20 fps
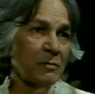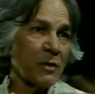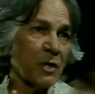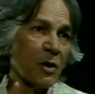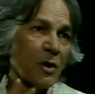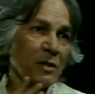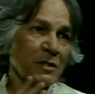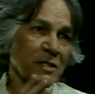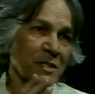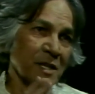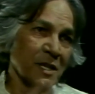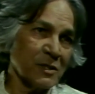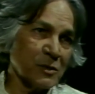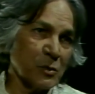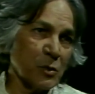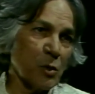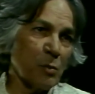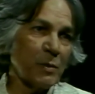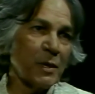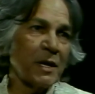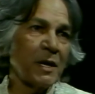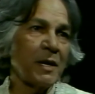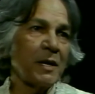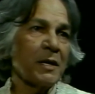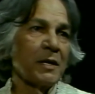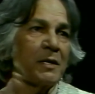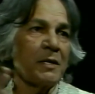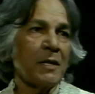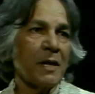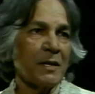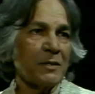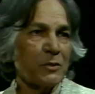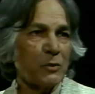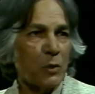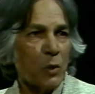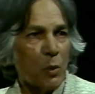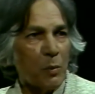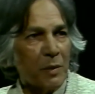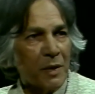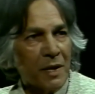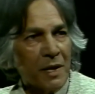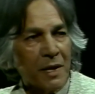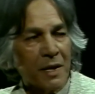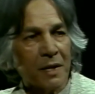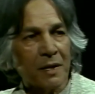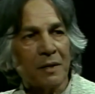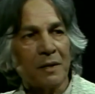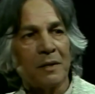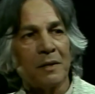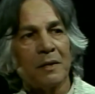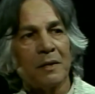because it has no beginning, it has no beginning,